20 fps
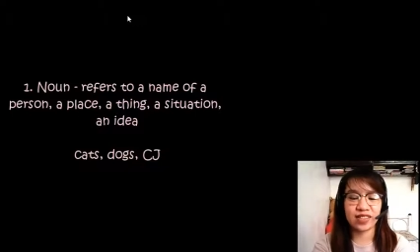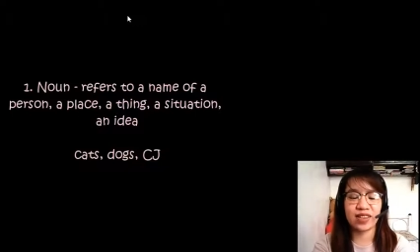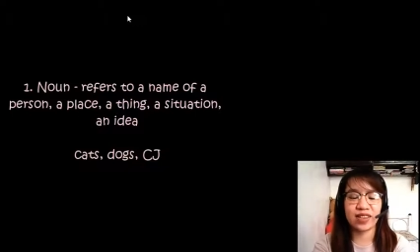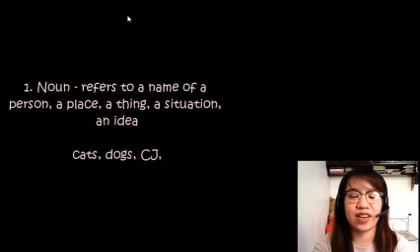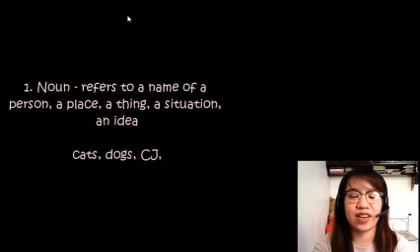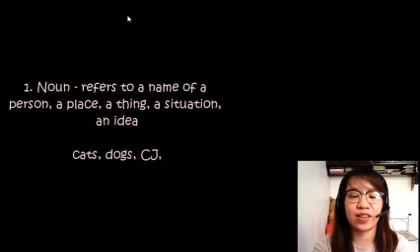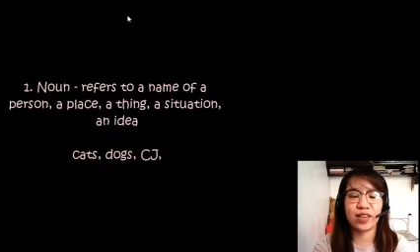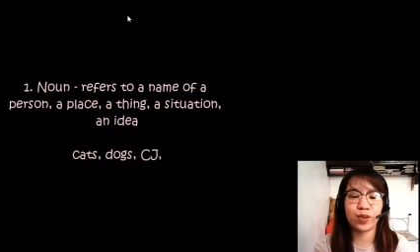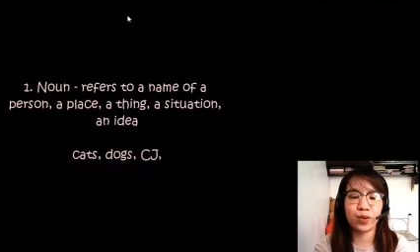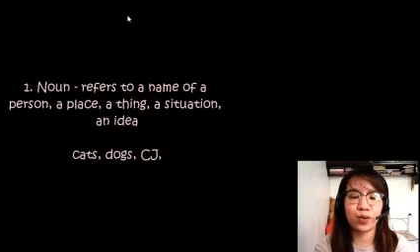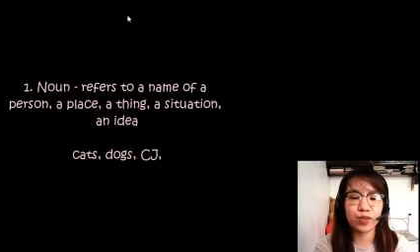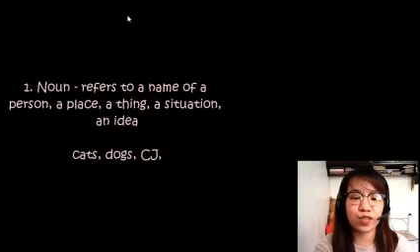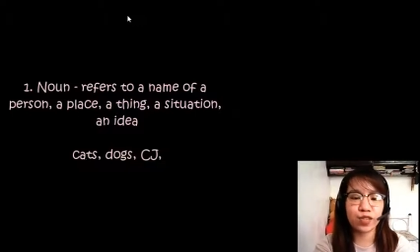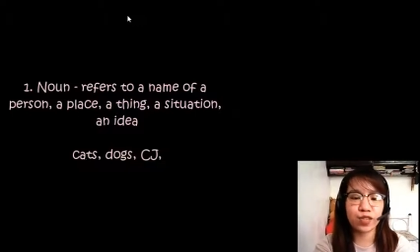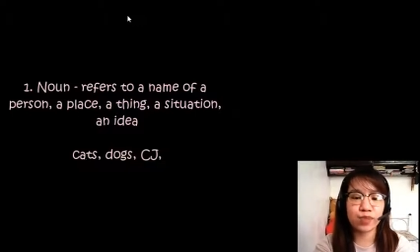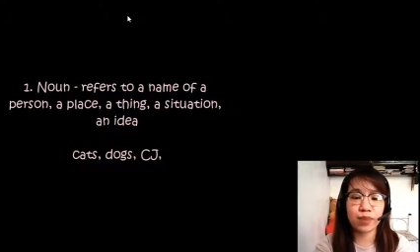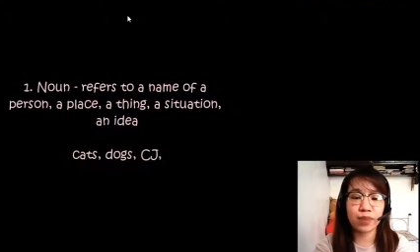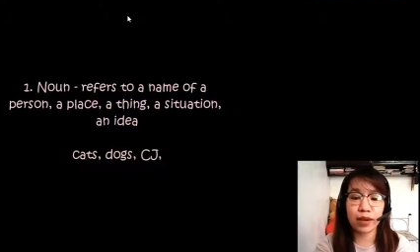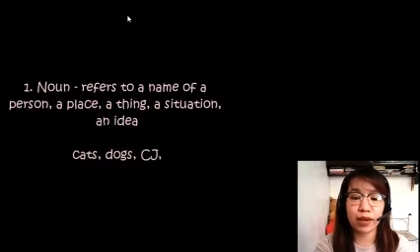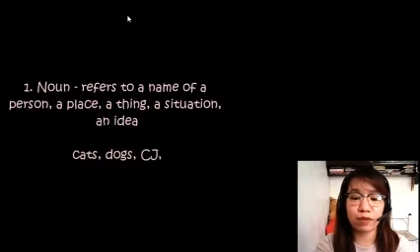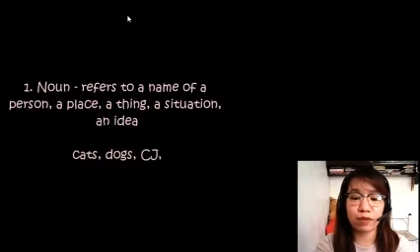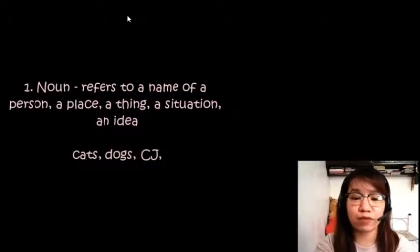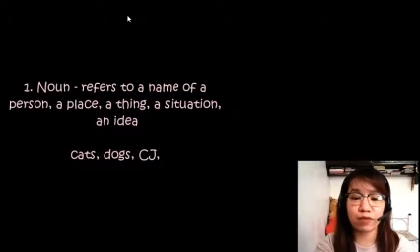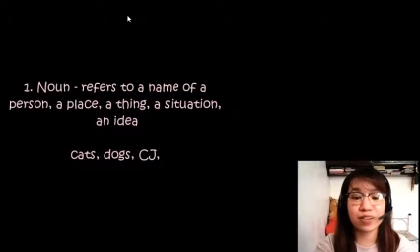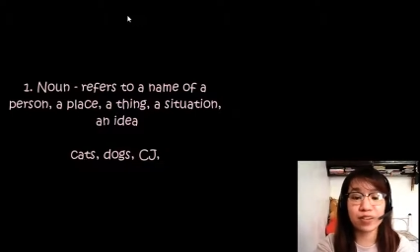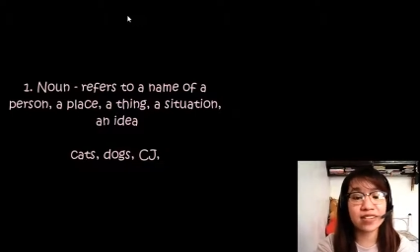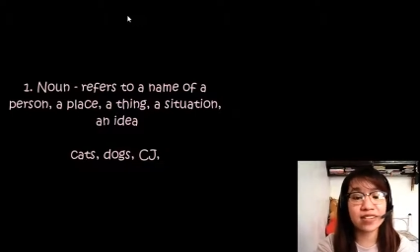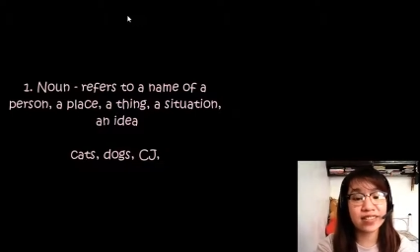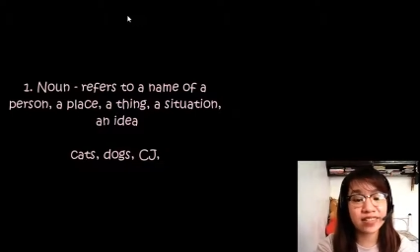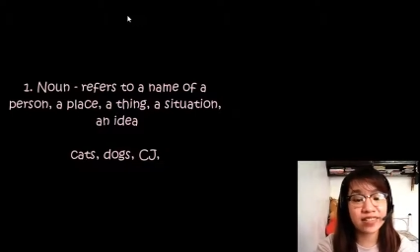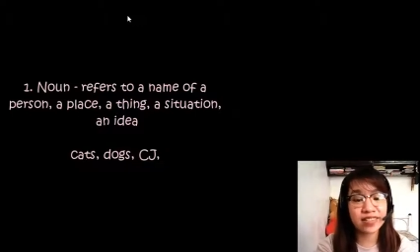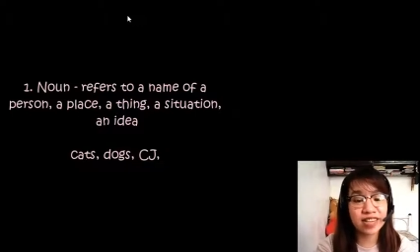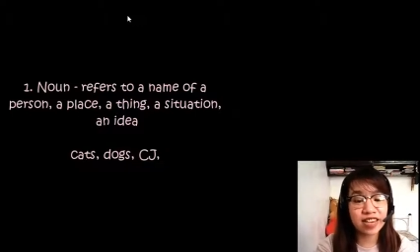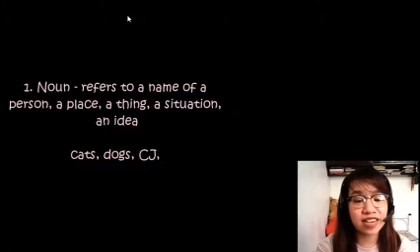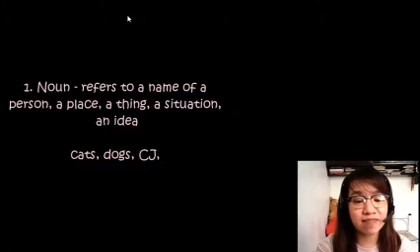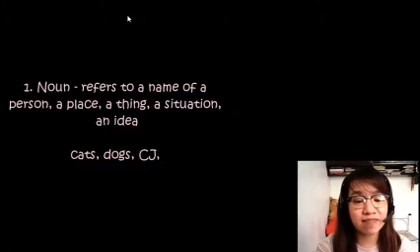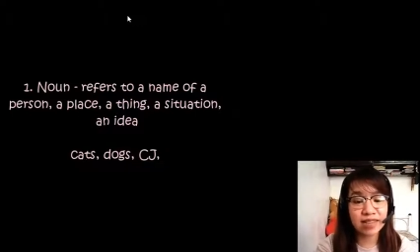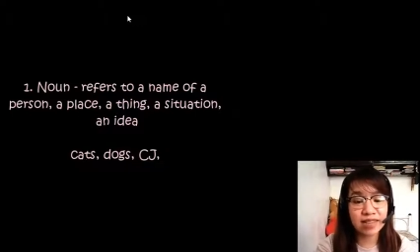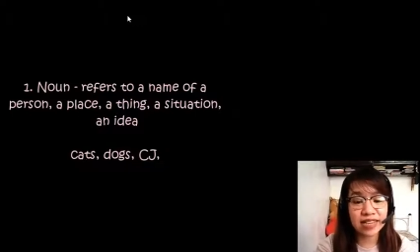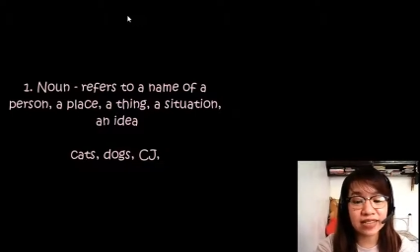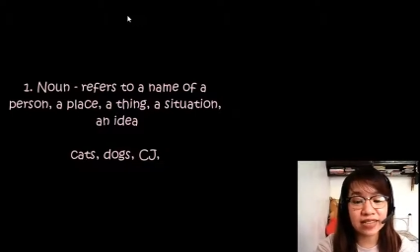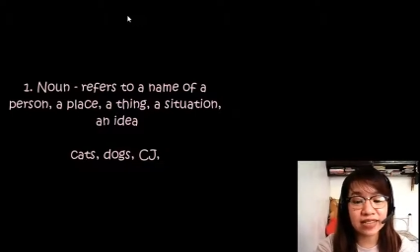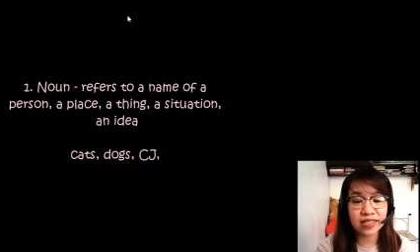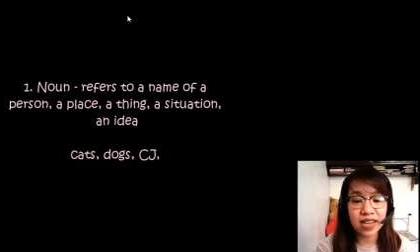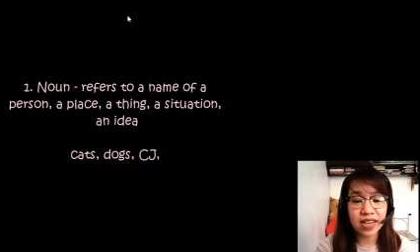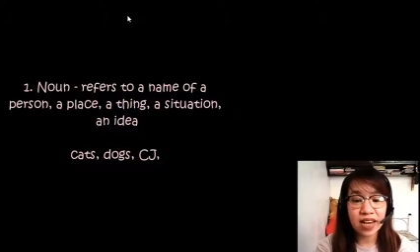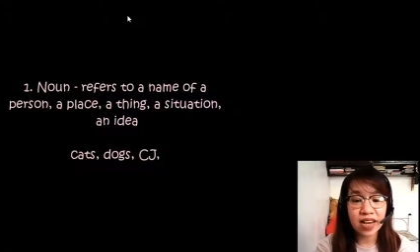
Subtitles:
And also my friend's name is